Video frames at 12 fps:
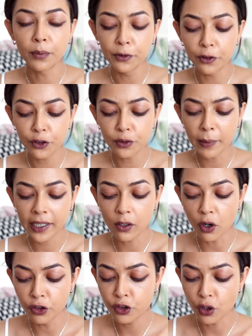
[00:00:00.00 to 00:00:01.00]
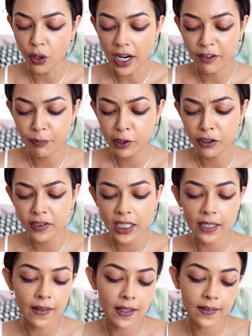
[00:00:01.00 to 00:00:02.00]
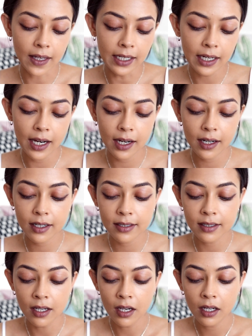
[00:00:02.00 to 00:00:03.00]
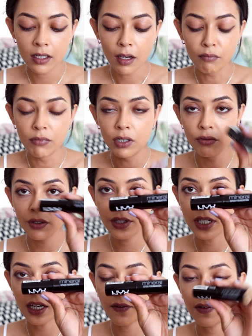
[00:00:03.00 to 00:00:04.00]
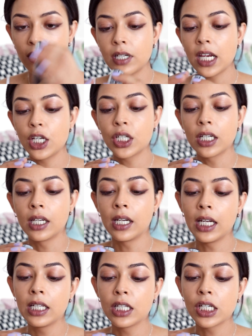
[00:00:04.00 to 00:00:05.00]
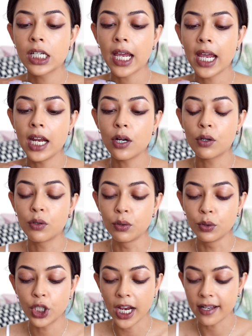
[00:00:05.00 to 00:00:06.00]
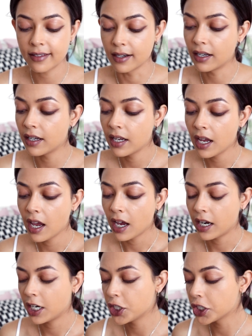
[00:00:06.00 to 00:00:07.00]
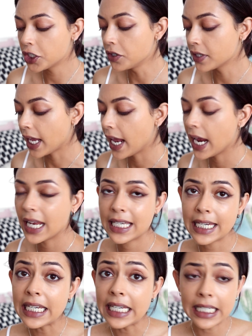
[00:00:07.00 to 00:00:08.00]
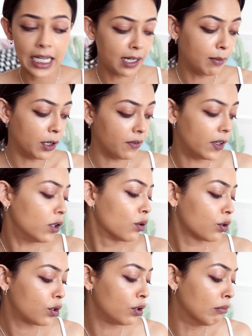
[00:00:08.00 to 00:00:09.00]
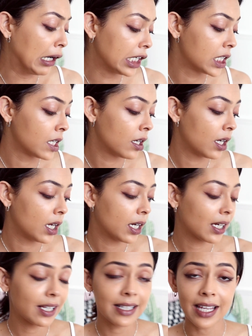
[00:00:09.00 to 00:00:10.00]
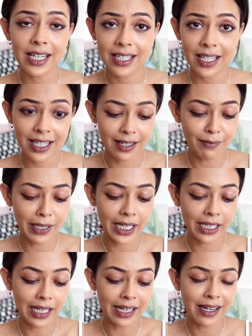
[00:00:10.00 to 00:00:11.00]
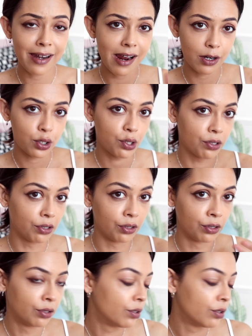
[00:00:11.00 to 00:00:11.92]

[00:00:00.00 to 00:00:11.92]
I'll move on to my contour. I've been using this NYX Mineral Stick Foundation in the shade Cool Chestnut, and I just use a teeny tiny bit of it, not too much, because like I said, I'm liking that natural